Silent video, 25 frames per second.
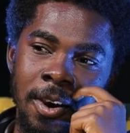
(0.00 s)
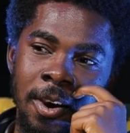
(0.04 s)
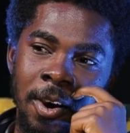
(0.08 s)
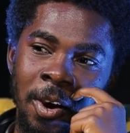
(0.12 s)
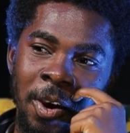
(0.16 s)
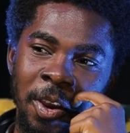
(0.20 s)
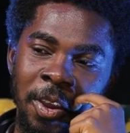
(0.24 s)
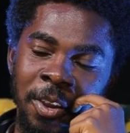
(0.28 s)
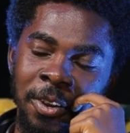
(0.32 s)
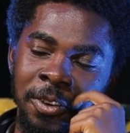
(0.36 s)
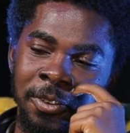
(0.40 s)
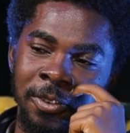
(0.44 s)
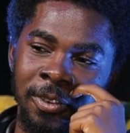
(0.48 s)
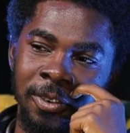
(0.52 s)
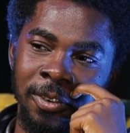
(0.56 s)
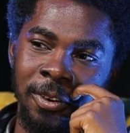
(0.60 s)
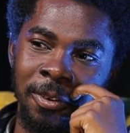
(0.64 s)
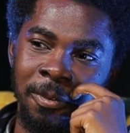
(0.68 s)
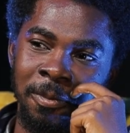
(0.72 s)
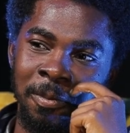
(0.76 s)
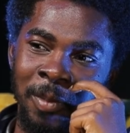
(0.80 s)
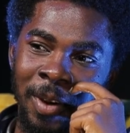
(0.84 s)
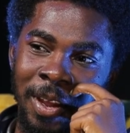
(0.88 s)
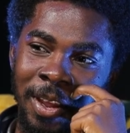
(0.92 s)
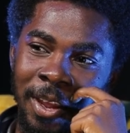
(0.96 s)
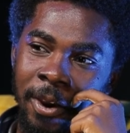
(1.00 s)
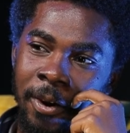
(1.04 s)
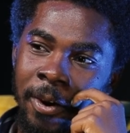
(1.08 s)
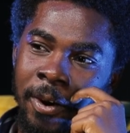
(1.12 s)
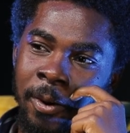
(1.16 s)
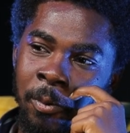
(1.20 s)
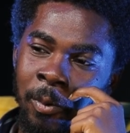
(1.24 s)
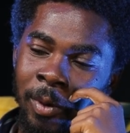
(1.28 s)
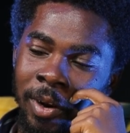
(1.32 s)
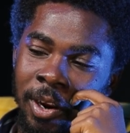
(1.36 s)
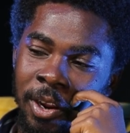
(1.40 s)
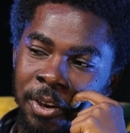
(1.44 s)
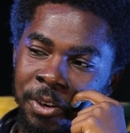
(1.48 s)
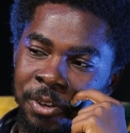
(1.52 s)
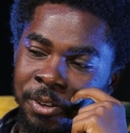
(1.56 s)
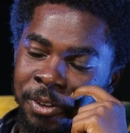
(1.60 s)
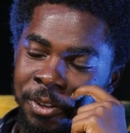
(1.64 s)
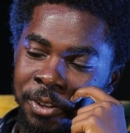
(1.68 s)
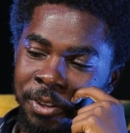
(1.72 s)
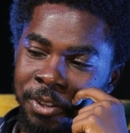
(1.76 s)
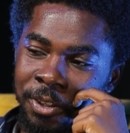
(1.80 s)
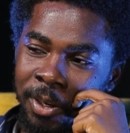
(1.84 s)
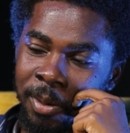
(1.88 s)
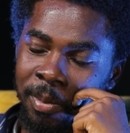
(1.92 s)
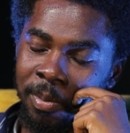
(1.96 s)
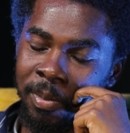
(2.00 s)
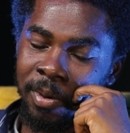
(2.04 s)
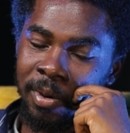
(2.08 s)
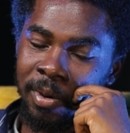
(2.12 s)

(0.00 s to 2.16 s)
Okay, so my current relationship,